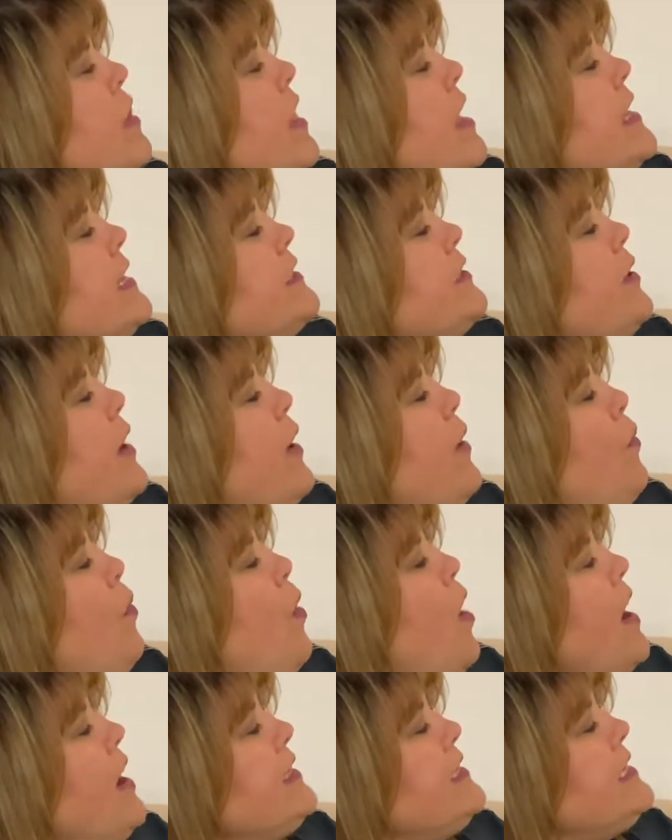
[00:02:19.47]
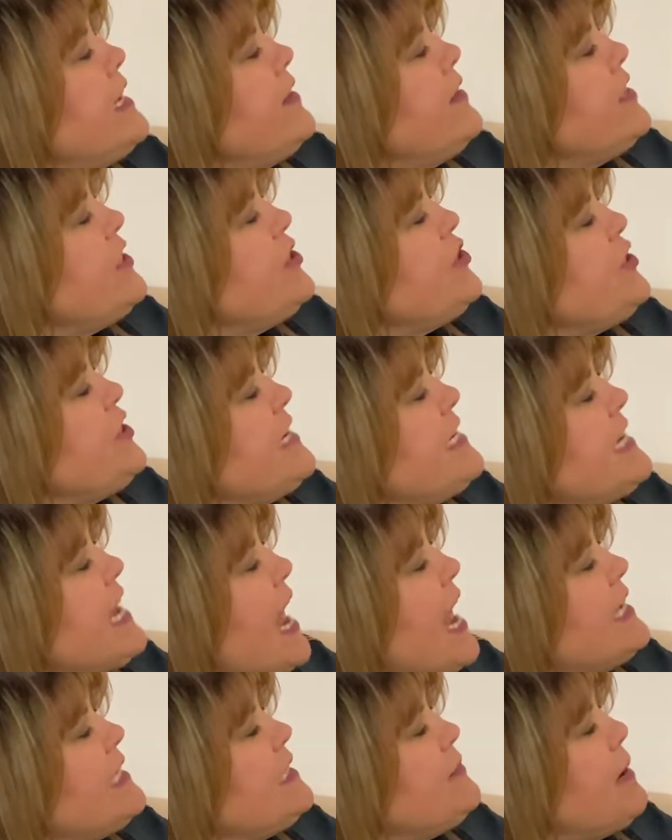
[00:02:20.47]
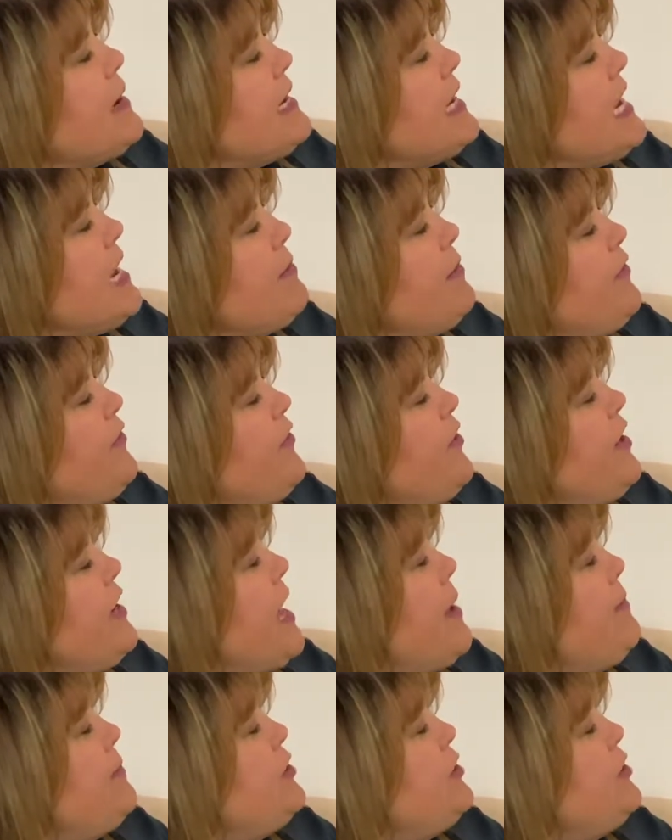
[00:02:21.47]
So I walked down the street to ask my neighbor for a cup of